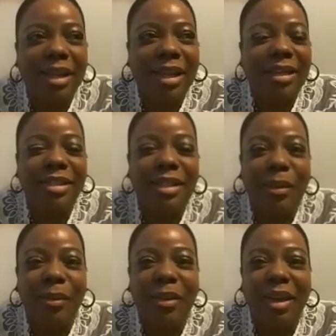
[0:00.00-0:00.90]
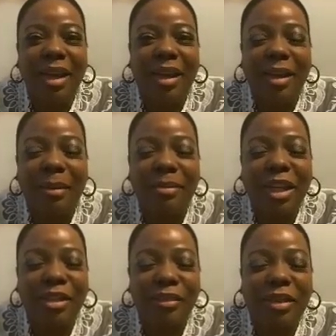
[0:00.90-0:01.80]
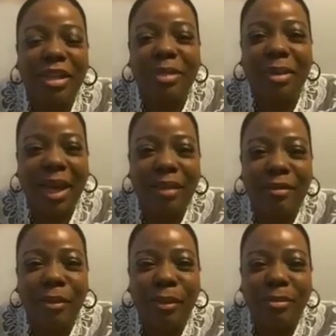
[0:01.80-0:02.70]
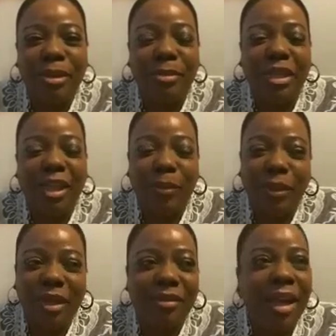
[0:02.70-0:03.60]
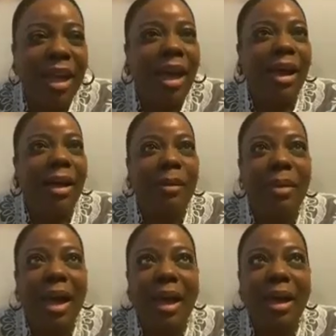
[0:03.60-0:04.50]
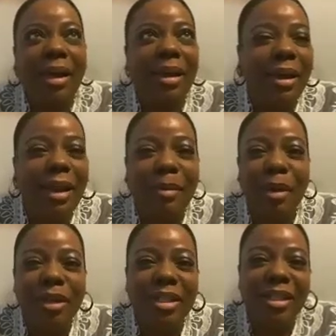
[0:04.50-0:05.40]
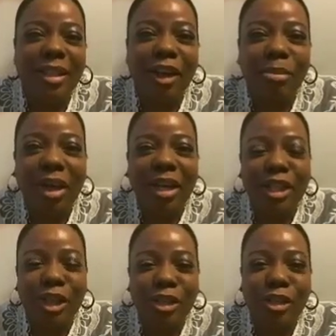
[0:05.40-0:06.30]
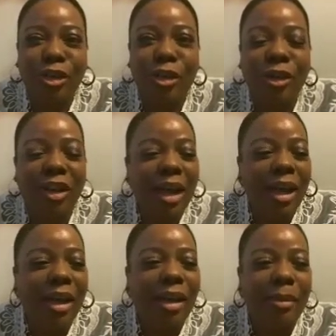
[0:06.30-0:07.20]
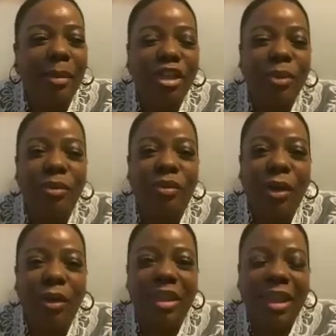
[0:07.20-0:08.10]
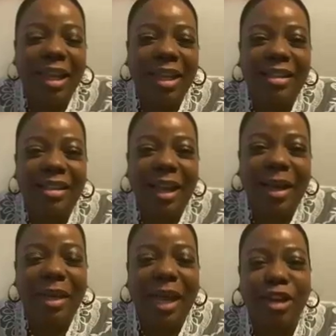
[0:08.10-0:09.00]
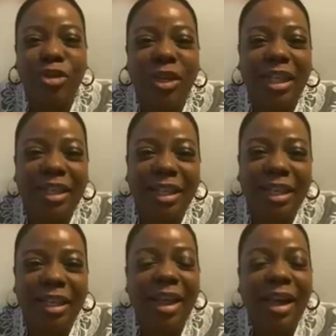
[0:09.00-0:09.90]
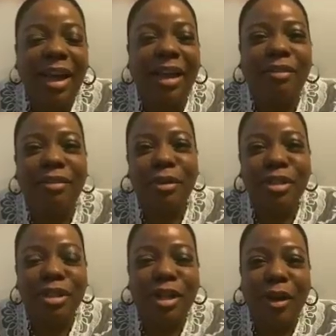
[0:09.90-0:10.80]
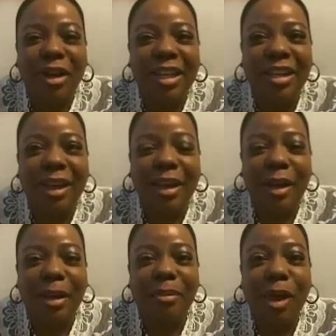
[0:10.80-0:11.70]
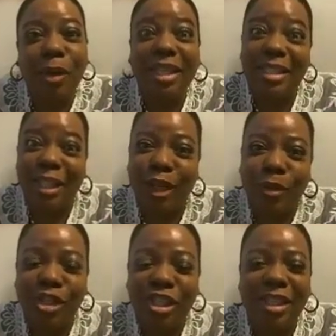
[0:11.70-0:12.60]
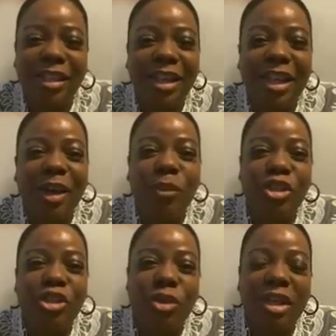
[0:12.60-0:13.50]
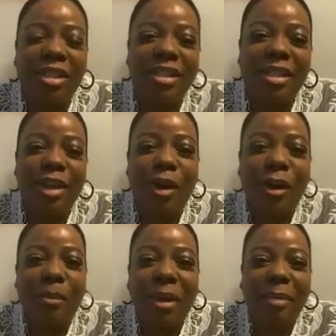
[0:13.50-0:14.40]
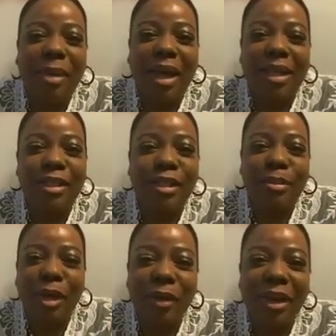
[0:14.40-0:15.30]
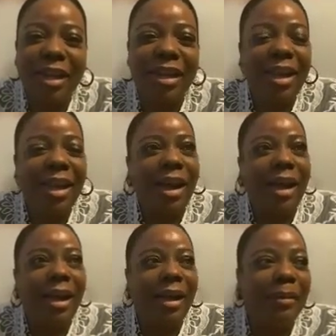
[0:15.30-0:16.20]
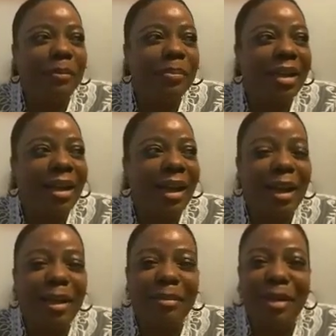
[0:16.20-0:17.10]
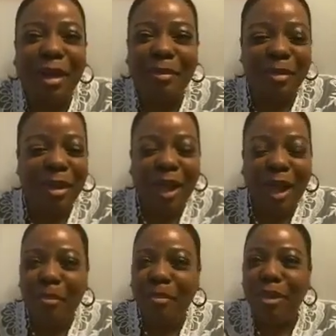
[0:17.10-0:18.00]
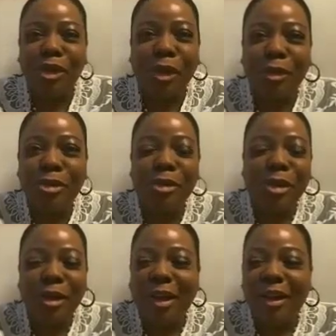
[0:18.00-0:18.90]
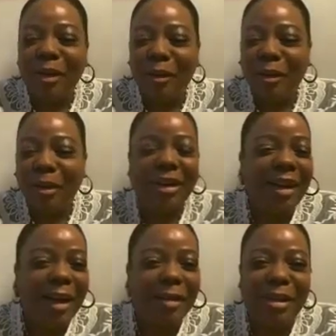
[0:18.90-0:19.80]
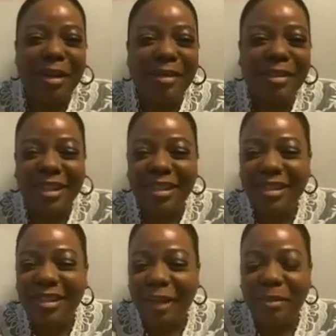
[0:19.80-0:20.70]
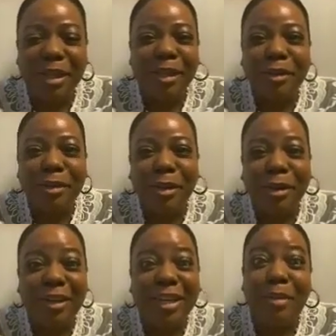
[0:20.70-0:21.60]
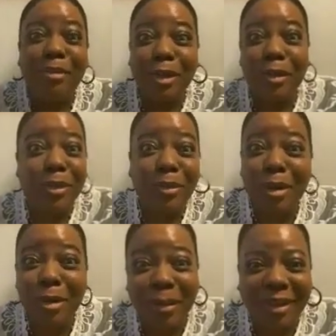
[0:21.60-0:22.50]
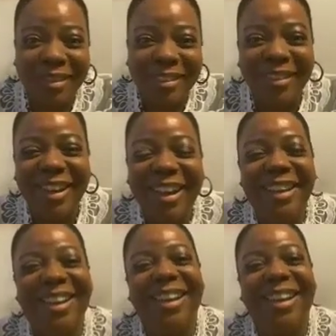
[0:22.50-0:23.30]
And so thank you for this platform to begin with. I am a holistic health practitioner. I deal with all things natural healing. I first started holistic coaching, which addresses the heart, mind, body, and spirit. Um, I'm, I'm I'm a church goer. I've been since I've been a little girl, and I was the only one going. Okay.